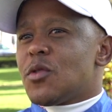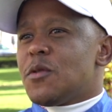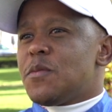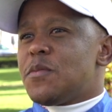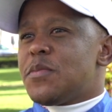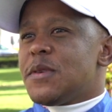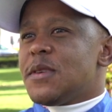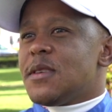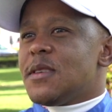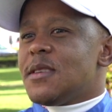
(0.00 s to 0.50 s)

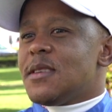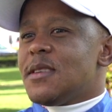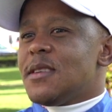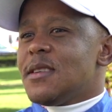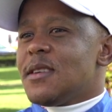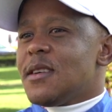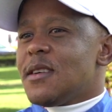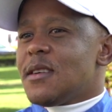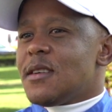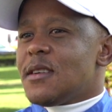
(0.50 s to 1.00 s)
won't be
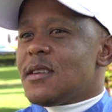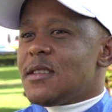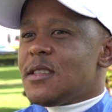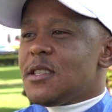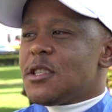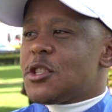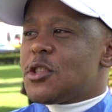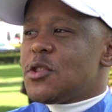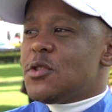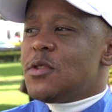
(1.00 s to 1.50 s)
an
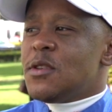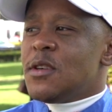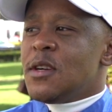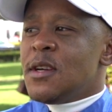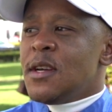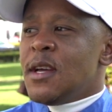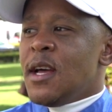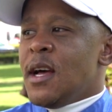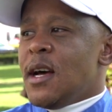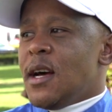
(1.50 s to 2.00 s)
issue.
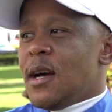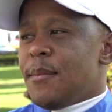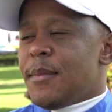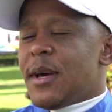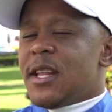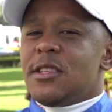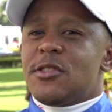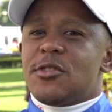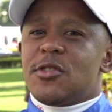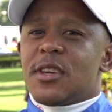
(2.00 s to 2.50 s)
I
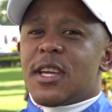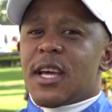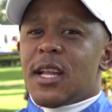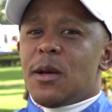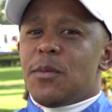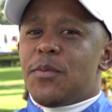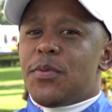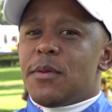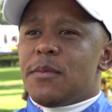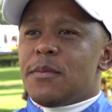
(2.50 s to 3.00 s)
managed to
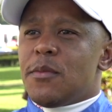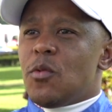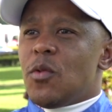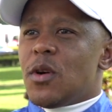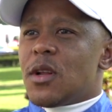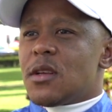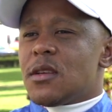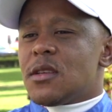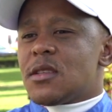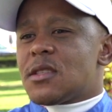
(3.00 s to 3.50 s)
gallop him.
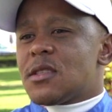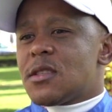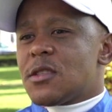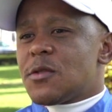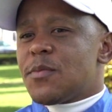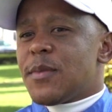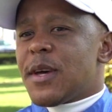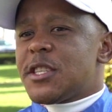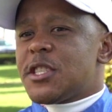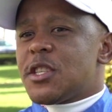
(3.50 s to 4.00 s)
What a
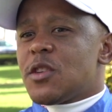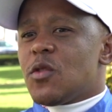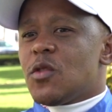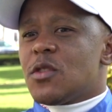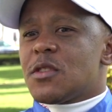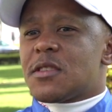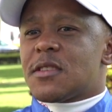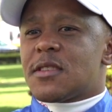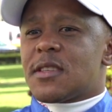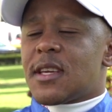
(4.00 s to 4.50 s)
smashing
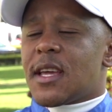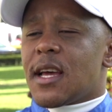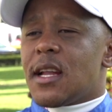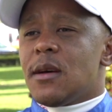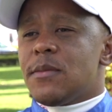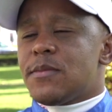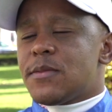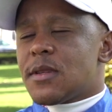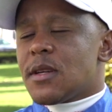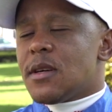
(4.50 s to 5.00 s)
horse,
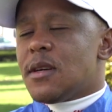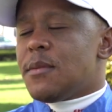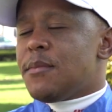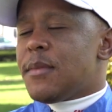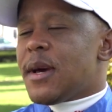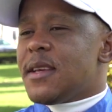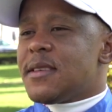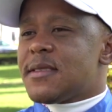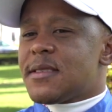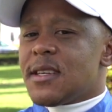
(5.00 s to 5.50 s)
galloped
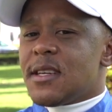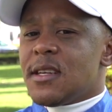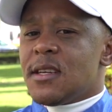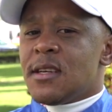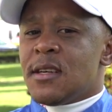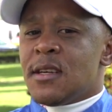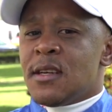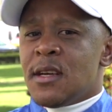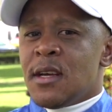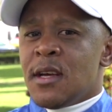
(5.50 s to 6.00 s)
amazing.
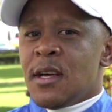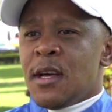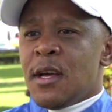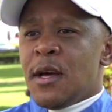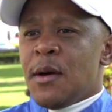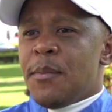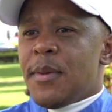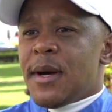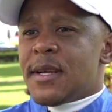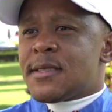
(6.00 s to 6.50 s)

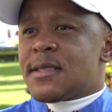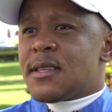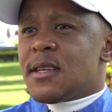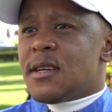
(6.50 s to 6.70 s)
But